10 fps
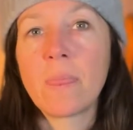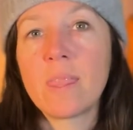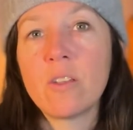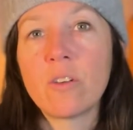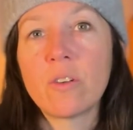
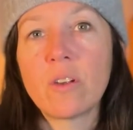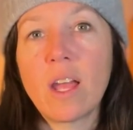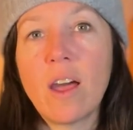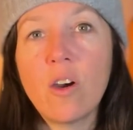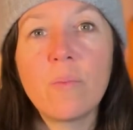You're
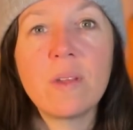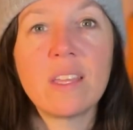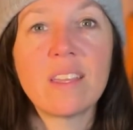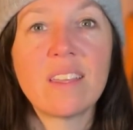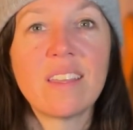
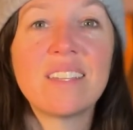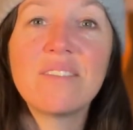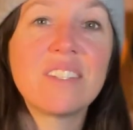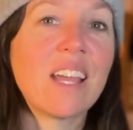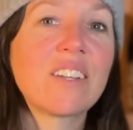helping
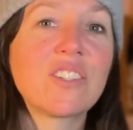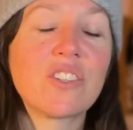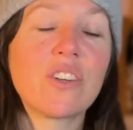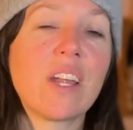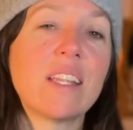give
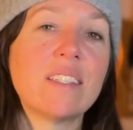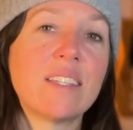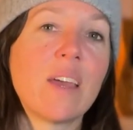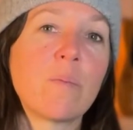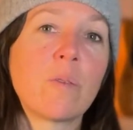texture and
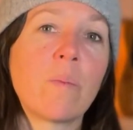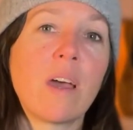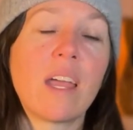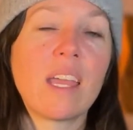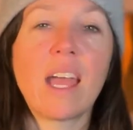depth
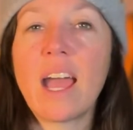by